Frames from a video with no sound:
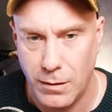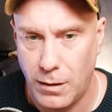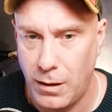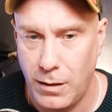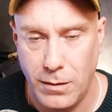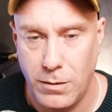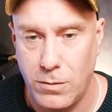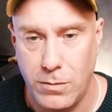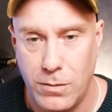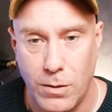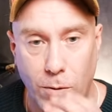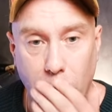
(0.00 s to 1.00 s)
I
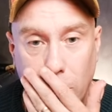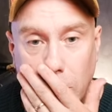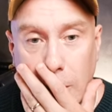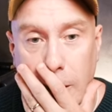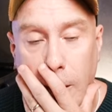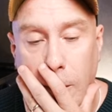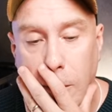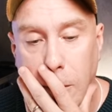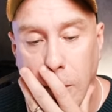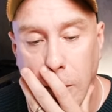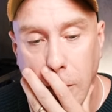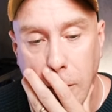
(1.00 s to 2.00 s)
don't understand what's
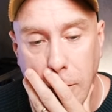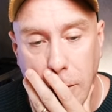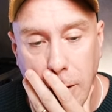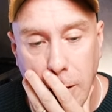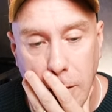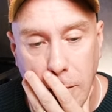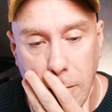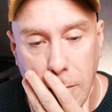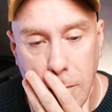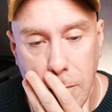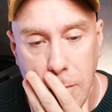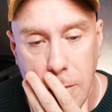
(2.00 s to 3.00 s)
going on right now.
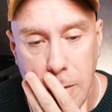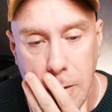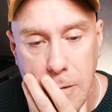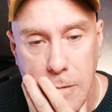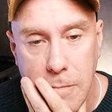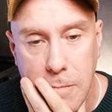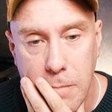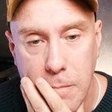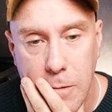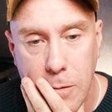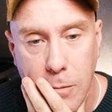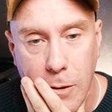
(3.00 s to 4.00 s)

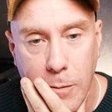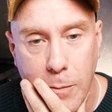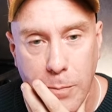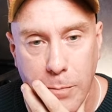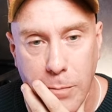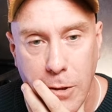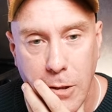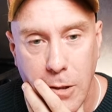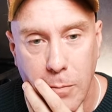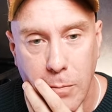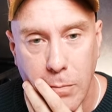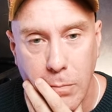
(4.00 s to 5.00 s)
It's probably
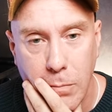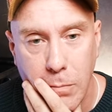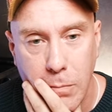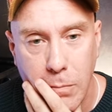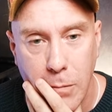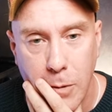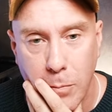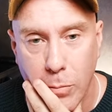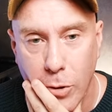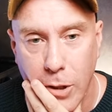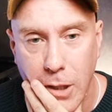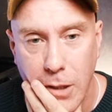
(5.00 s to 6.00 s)
some
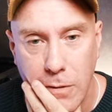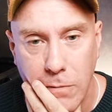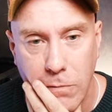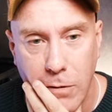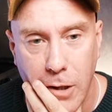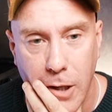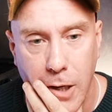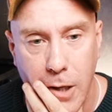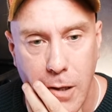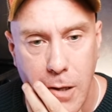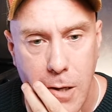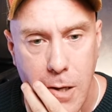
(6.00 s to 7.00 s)
brain is
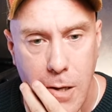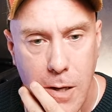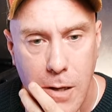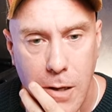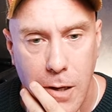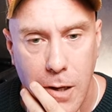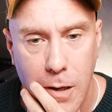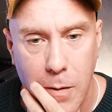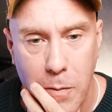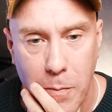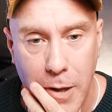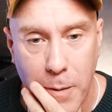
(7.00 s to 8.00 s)
fried.
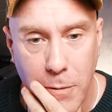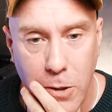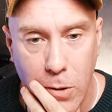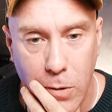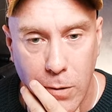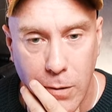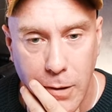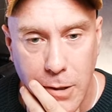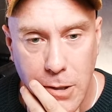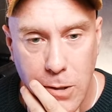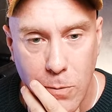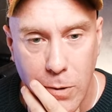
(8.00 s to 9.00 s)
Mem total.
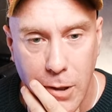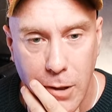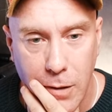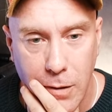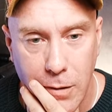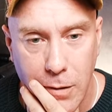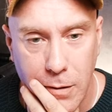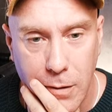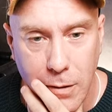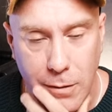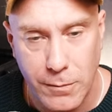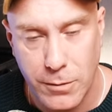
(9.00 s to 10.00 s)
This is what I
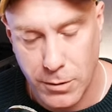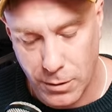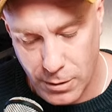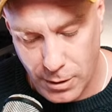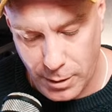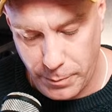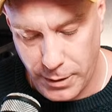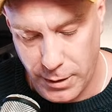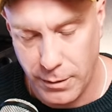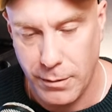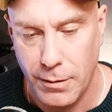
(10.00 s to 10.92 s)
was going to copy.